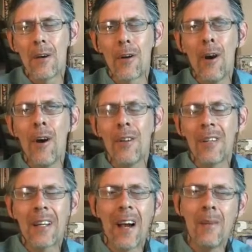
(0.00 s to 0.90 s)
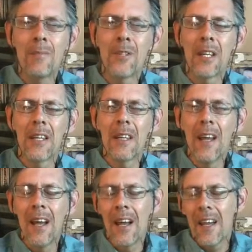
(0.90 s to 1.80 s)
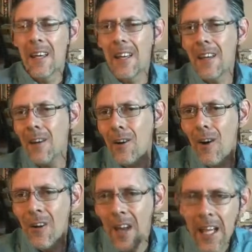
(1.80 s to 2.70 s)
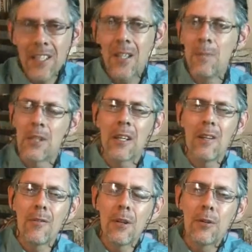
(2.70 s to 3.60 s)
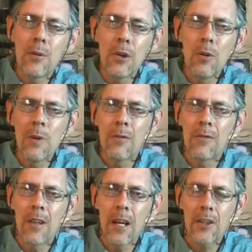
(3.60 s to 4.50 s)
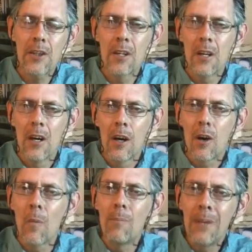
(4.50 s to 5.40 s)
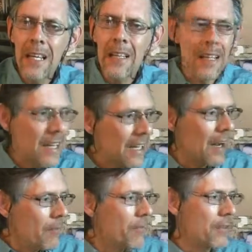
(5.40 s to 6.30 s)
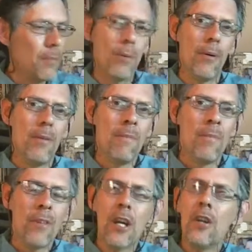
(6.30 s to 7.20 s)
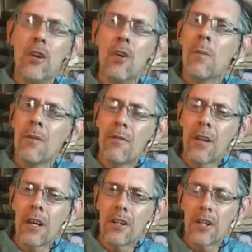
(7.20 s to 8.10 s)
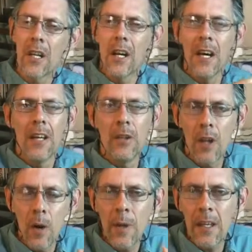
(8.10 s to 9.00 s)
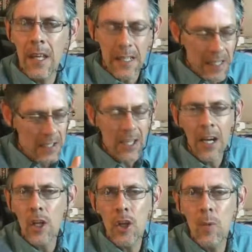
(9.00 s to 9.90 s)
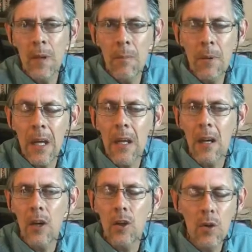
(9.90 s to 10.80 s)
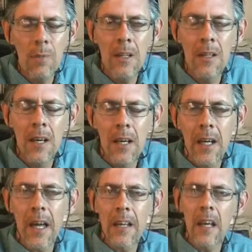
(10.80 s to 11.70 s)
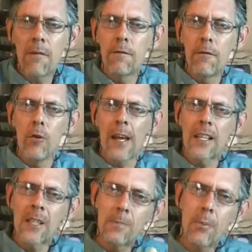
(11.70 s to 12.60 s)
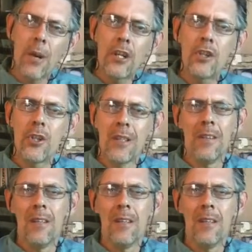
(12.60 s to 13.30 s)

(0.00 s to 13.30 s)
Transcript: God comes and he incarnates himself into human flesh, completely comfortable in human flesh, knowing that inside a human being, a human can give full expression